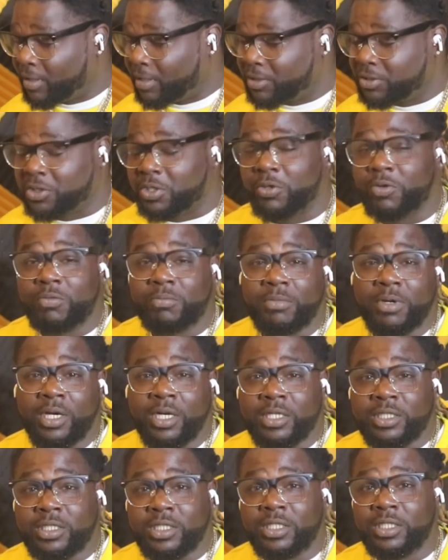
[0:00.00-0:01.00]
Too
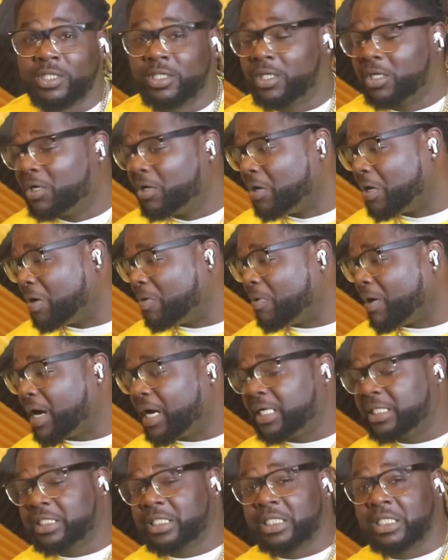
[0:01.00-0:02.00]
much.
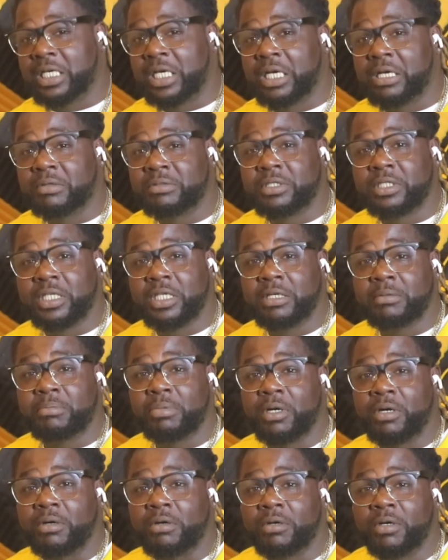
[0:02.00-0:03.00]
YTL
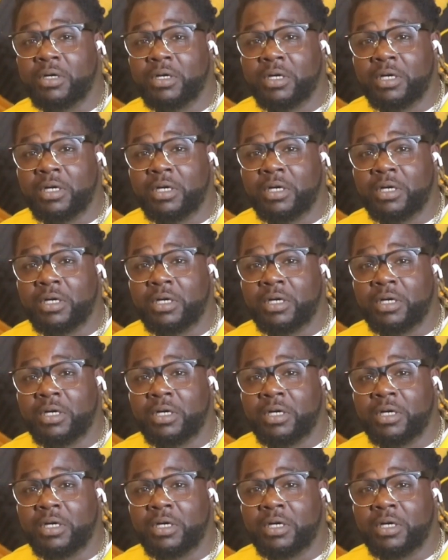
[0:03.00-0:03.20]
Dbo.